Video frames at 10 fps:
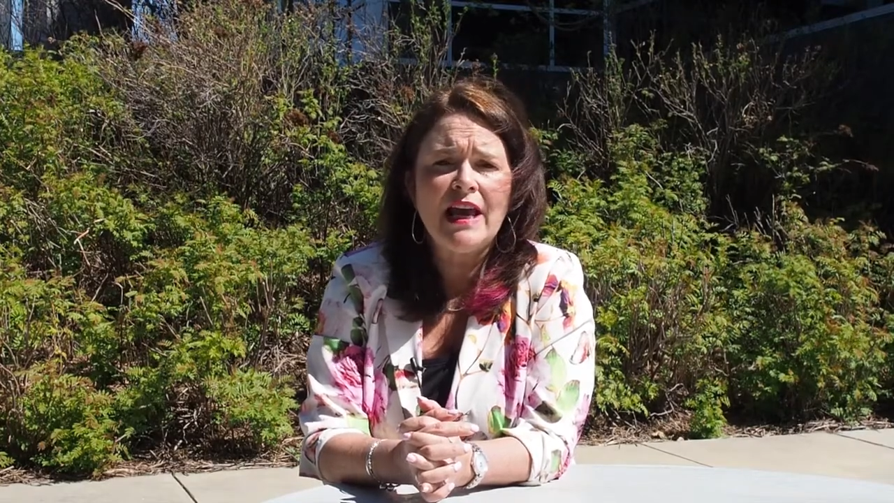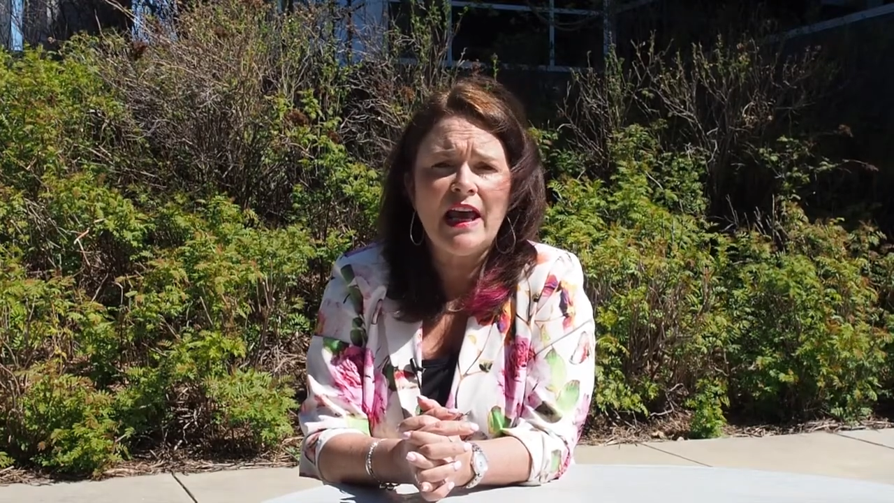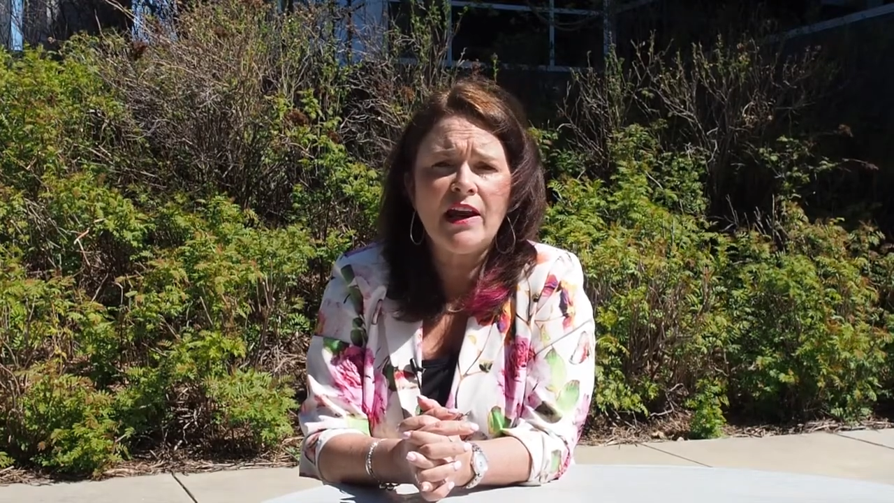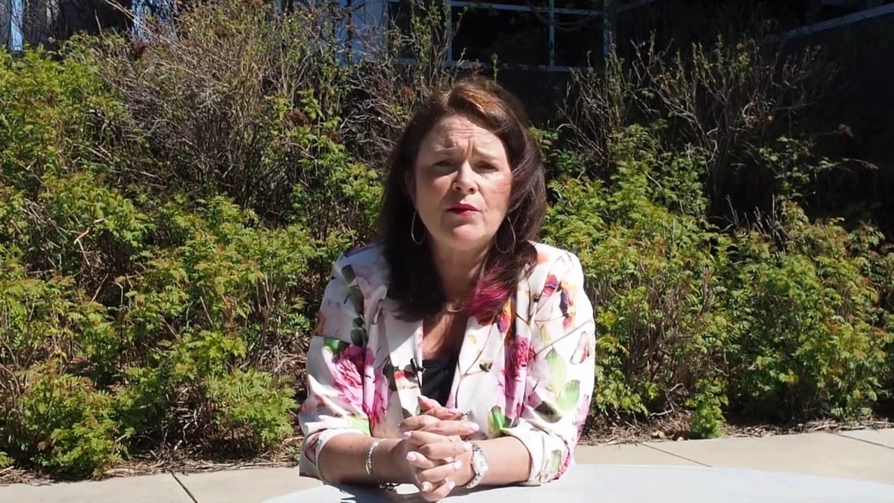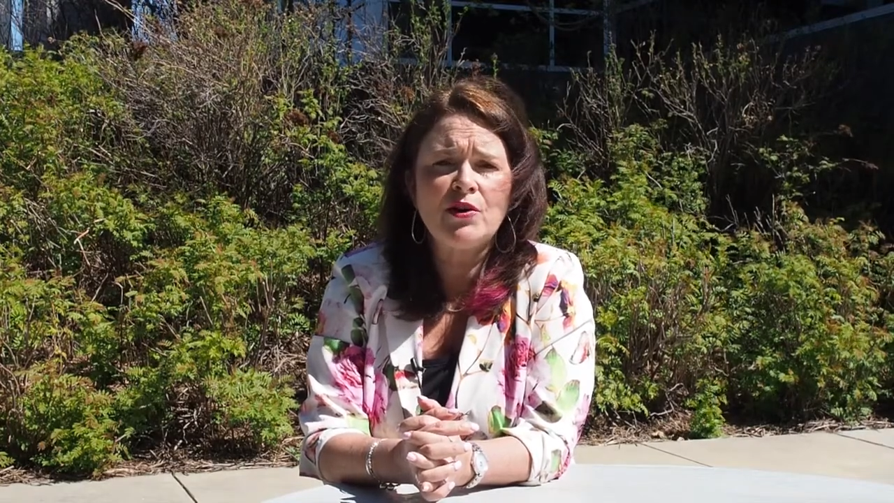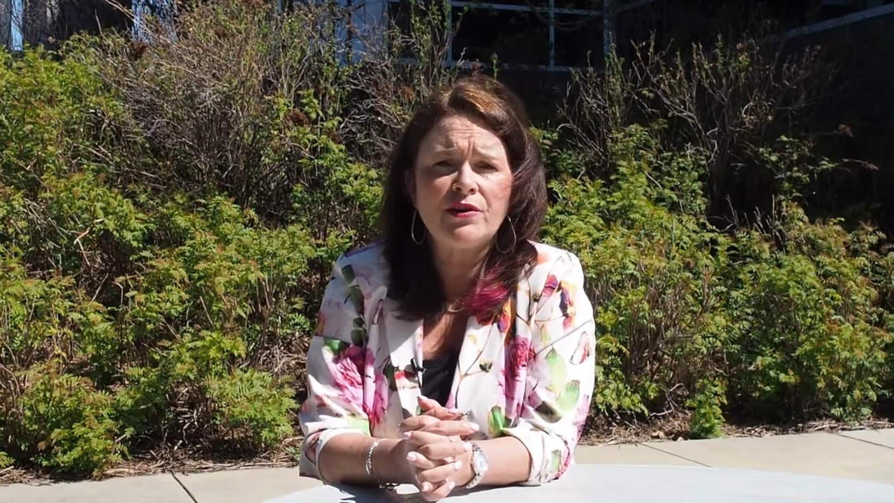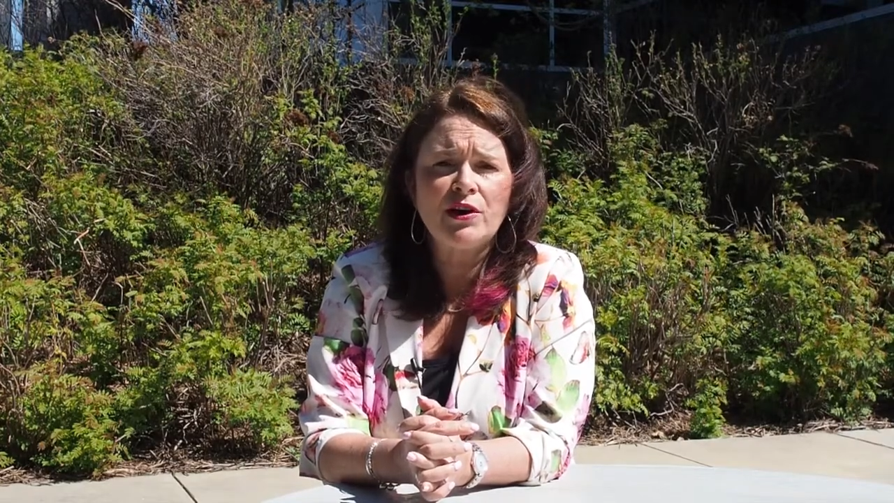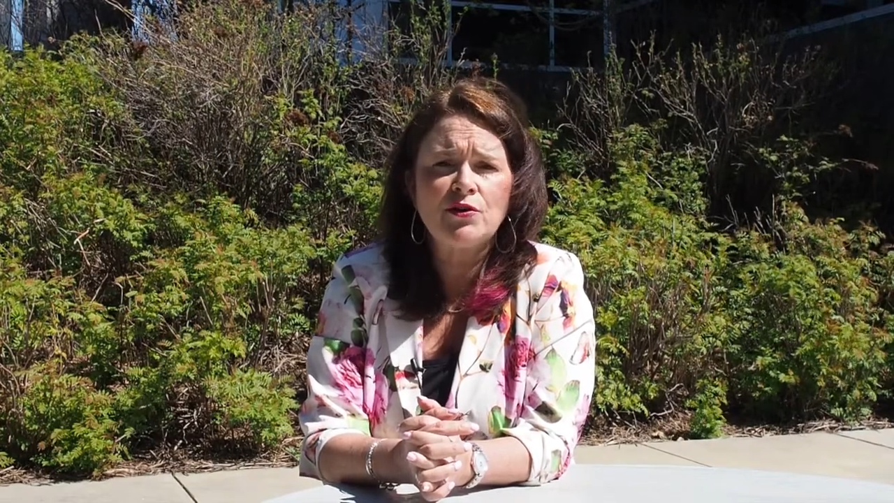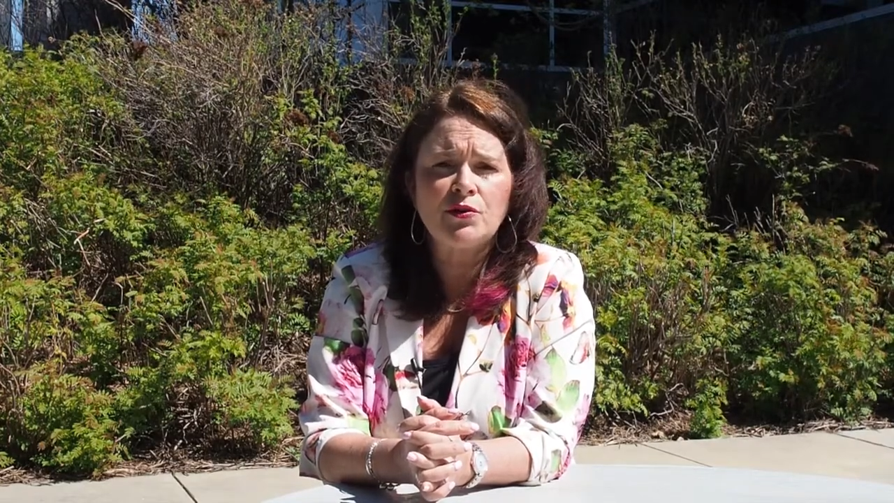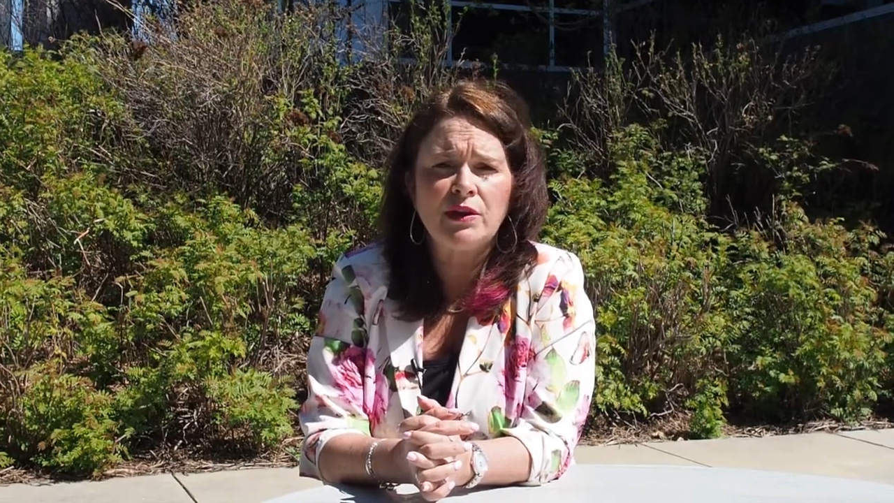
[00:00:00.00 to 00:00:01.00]
and we're
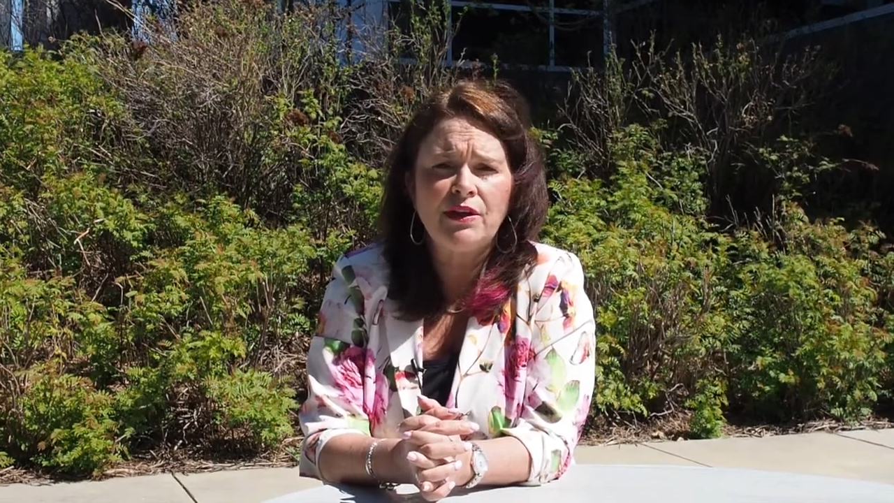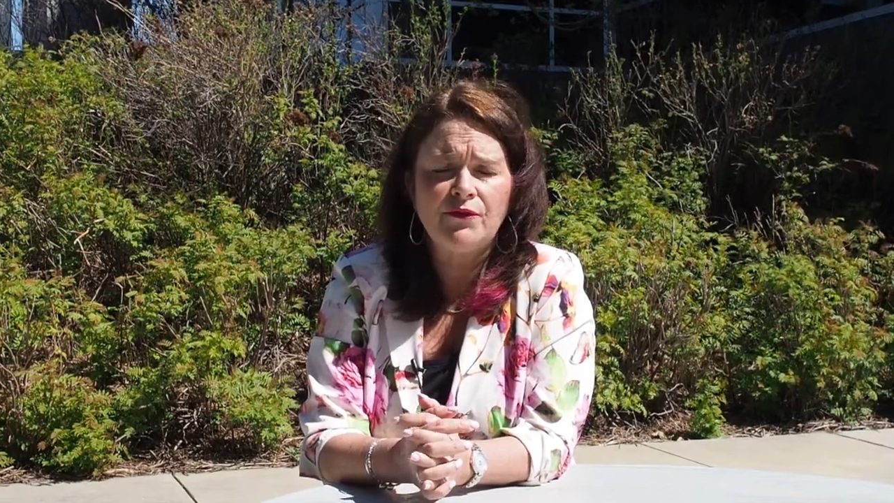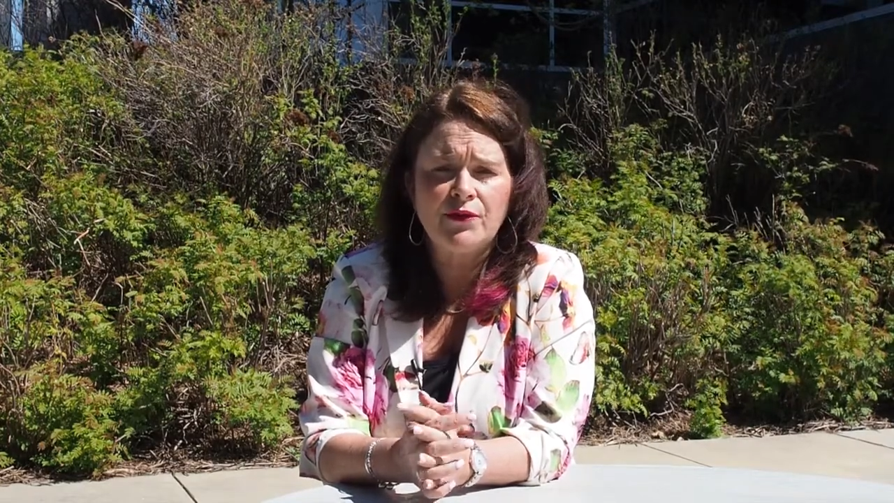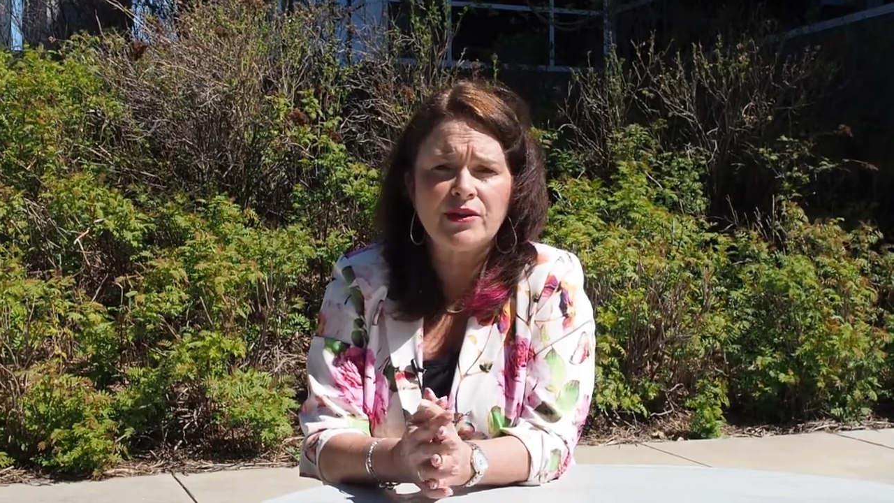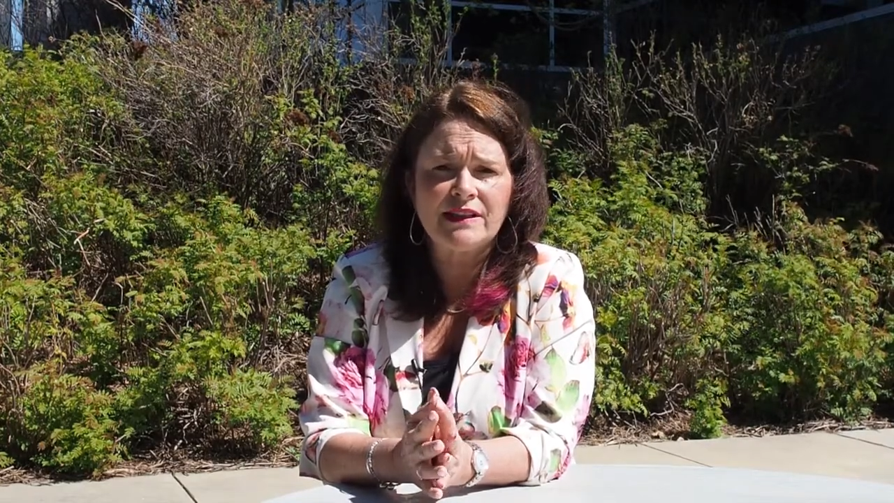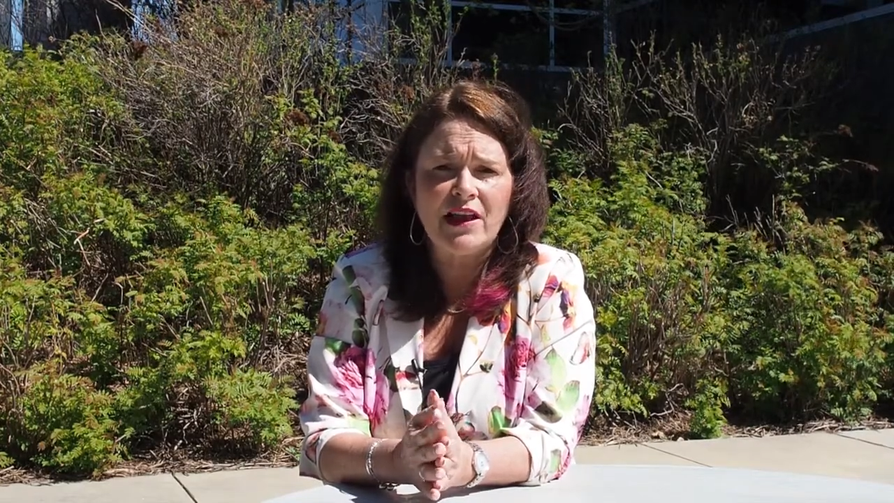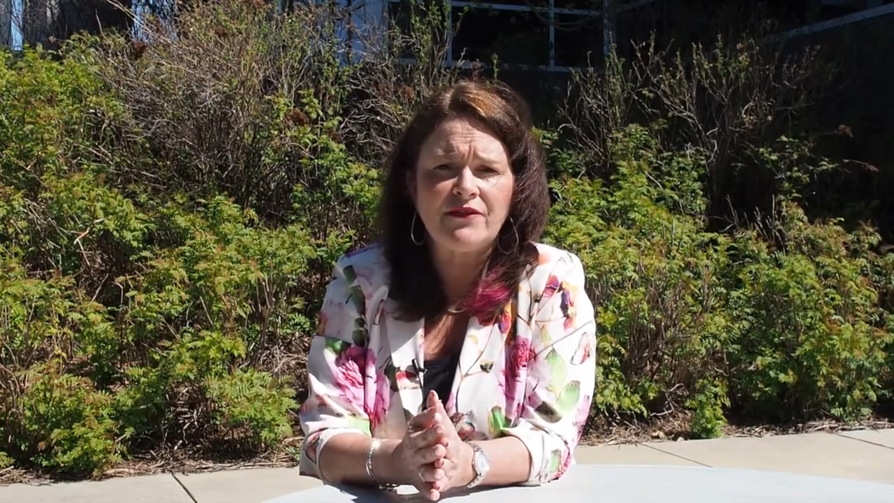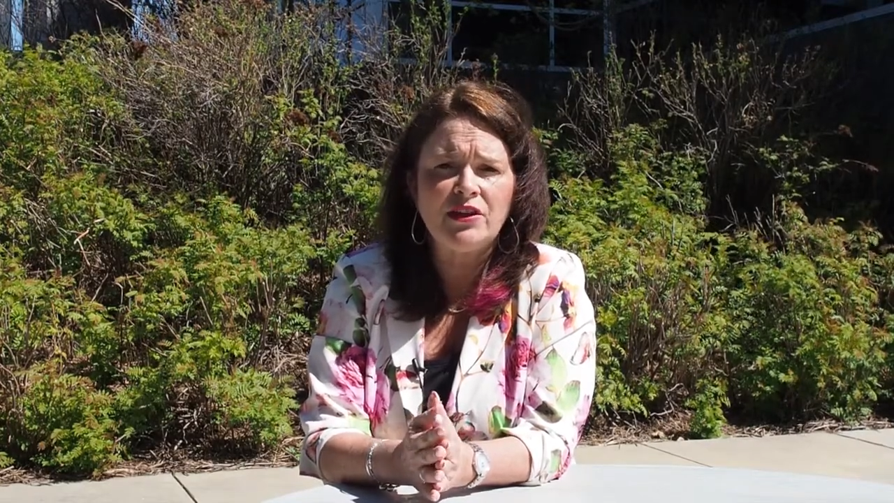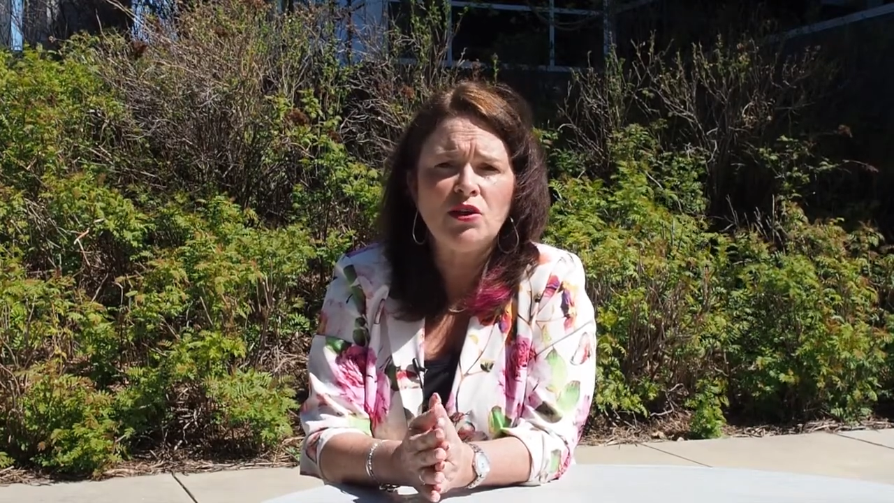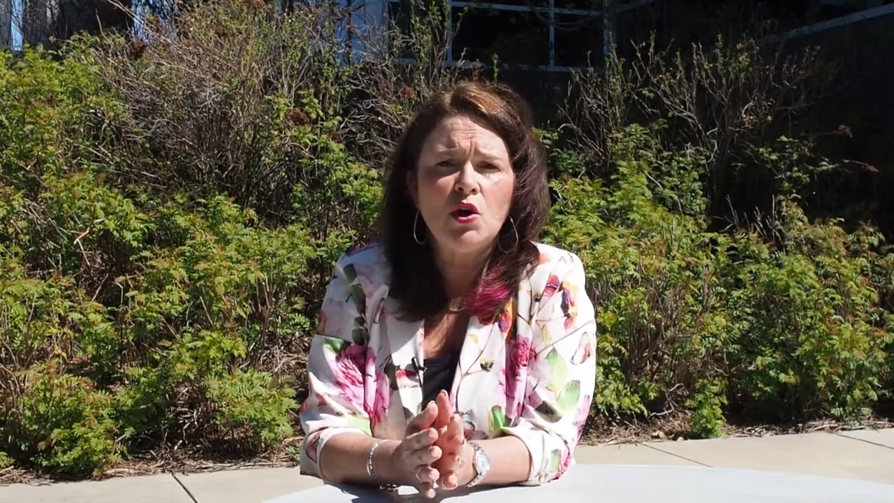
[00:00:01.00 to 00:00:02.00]
there
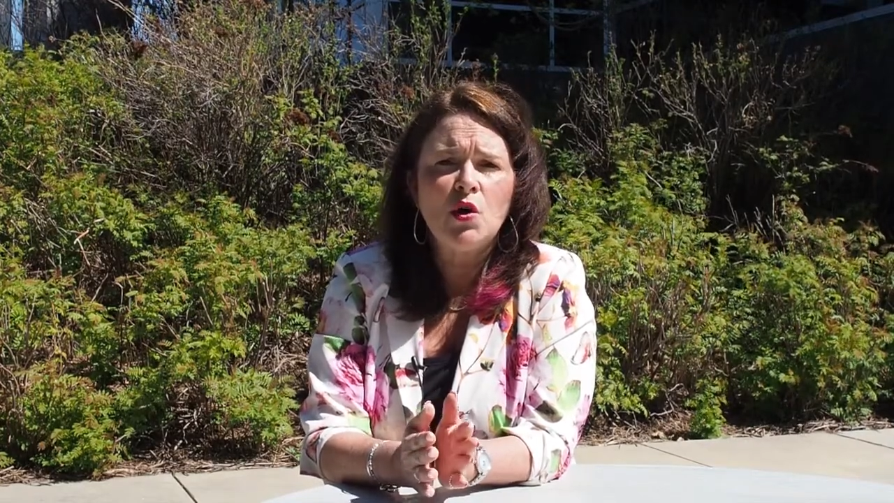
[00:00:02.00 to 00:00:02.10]
24/7.